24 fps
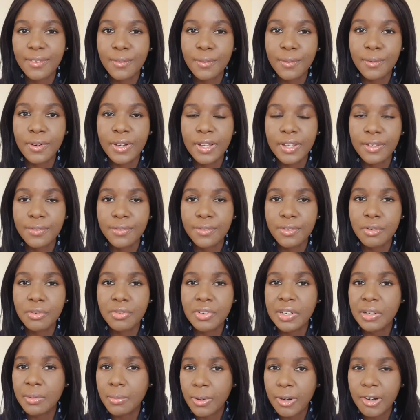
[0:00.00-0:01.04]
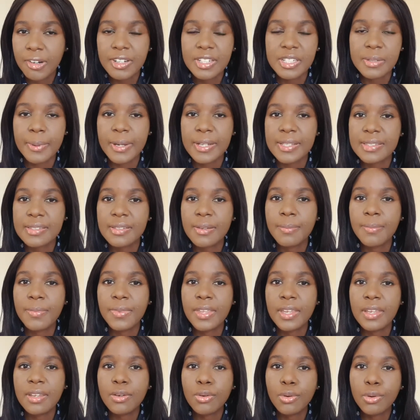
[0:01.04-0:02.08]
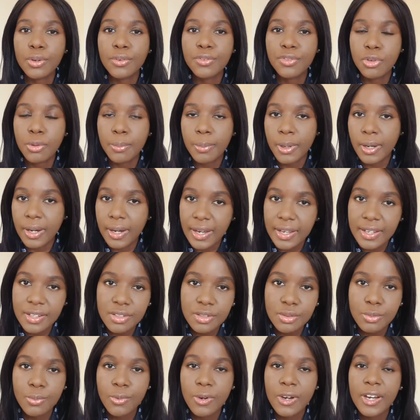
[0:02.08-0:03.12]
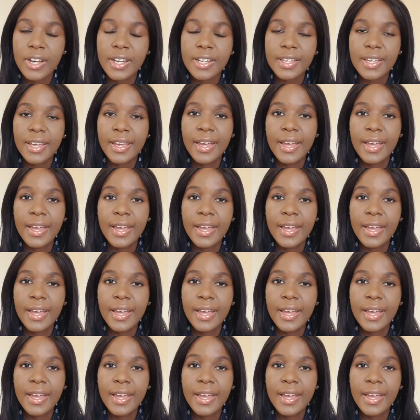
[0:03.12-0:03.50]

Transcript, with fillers: or if you're really worried about something or if you're behind on work